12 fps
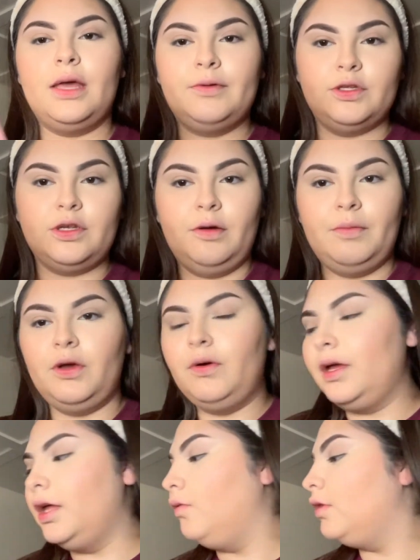Just going to be
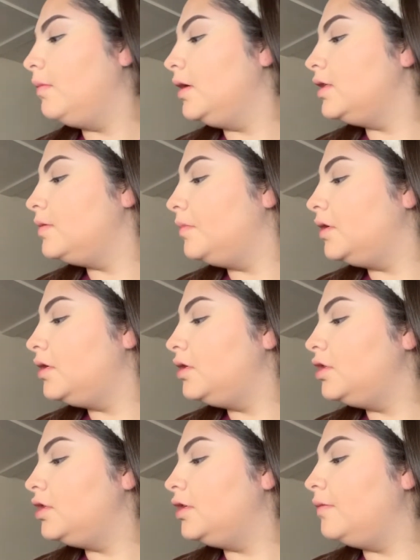going in with my
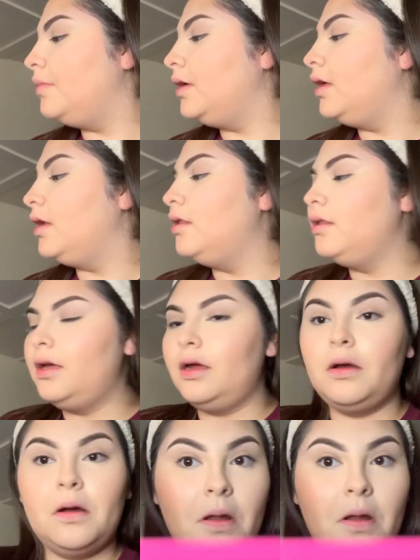sponge, dipping it in there,